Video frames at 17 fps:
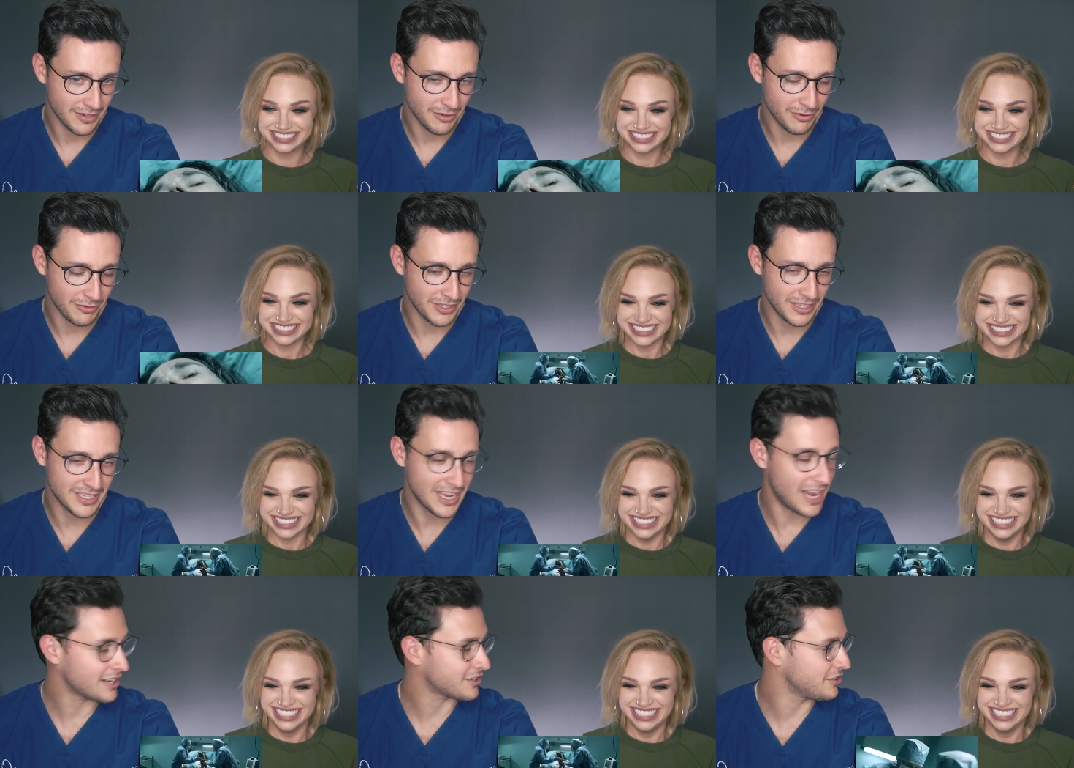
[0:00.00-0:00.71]
Speaker 1: Well, the
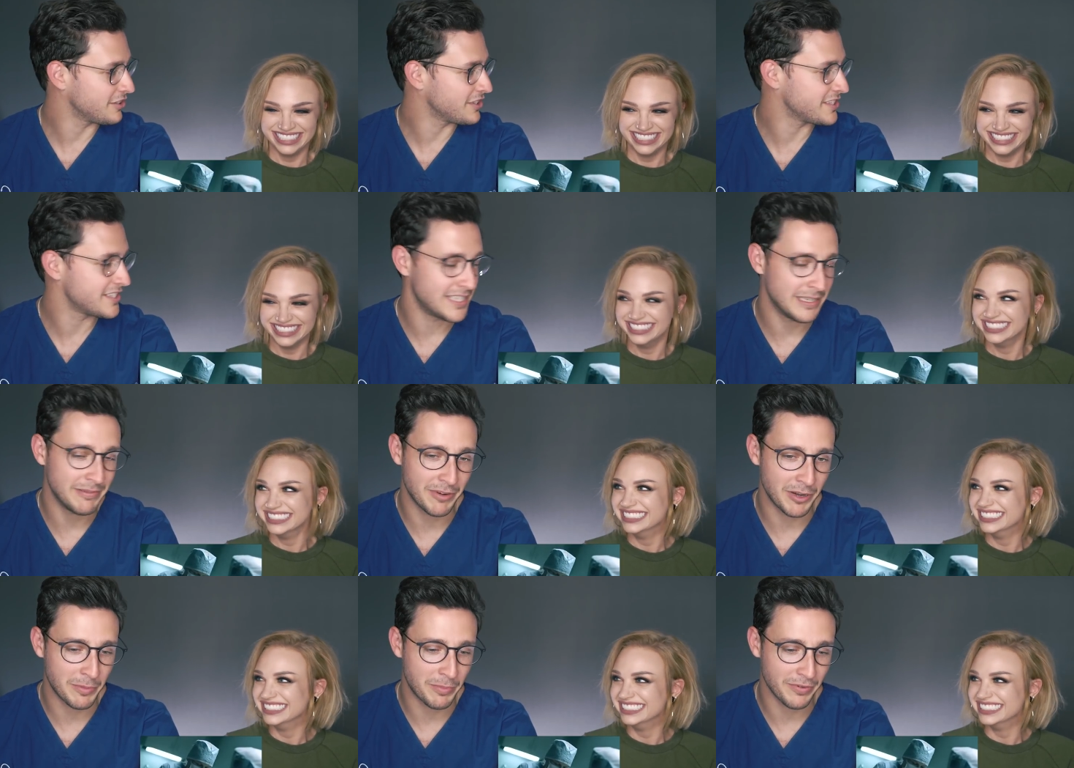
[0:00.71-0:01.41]
doctor doesn't seem
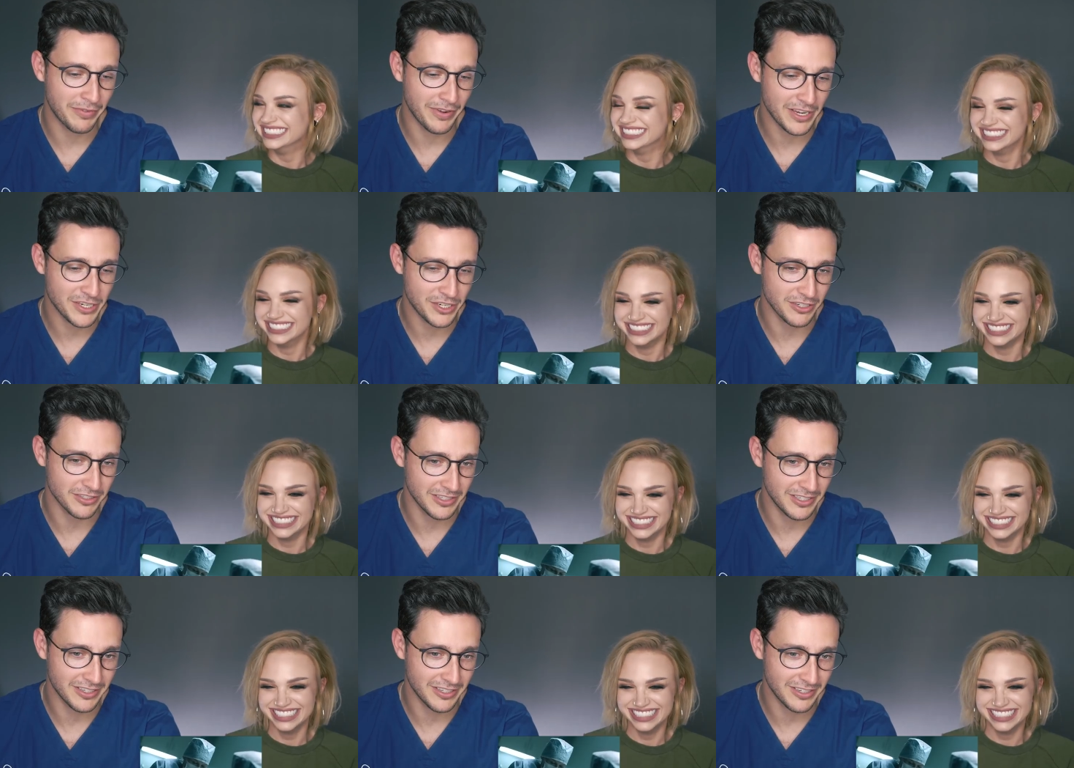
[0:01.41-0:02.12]
very professional
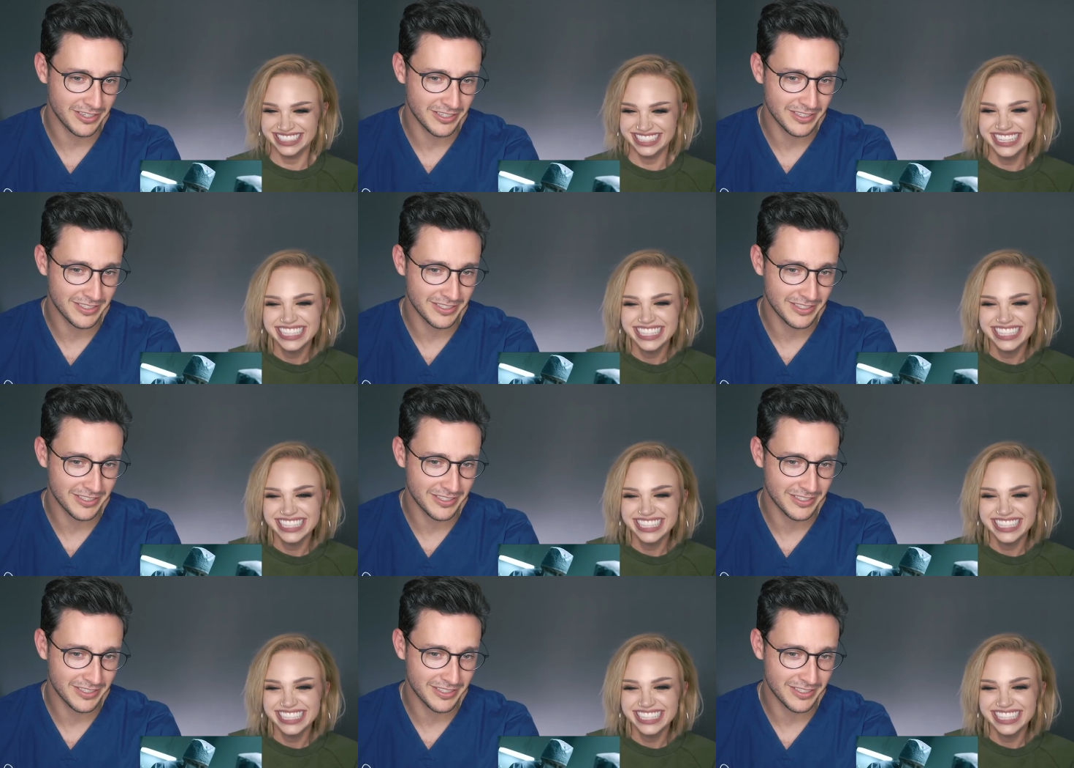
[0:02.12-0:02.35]
either.